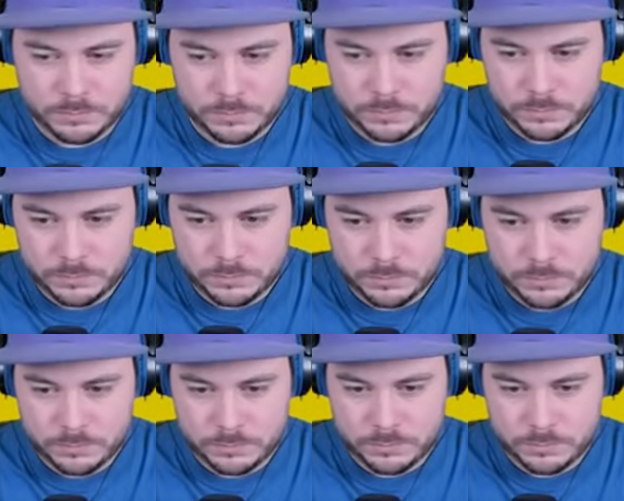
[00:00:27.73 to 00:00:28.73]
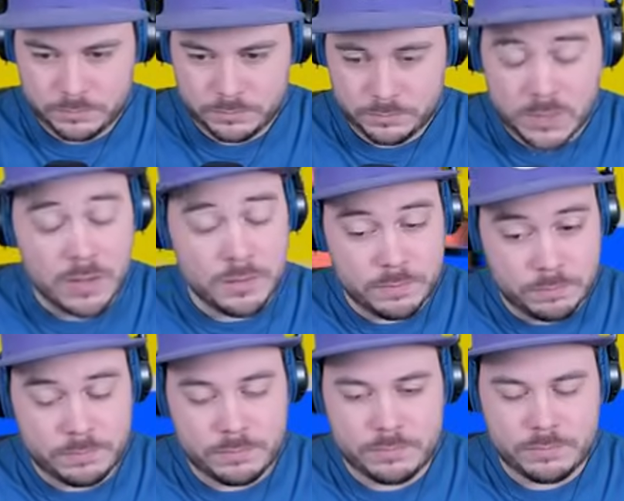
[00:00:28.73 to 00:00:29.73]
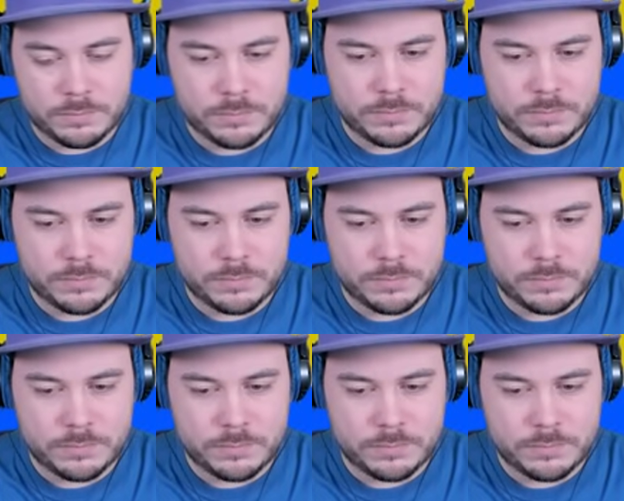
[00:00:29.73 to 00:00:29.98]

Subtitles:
(silence)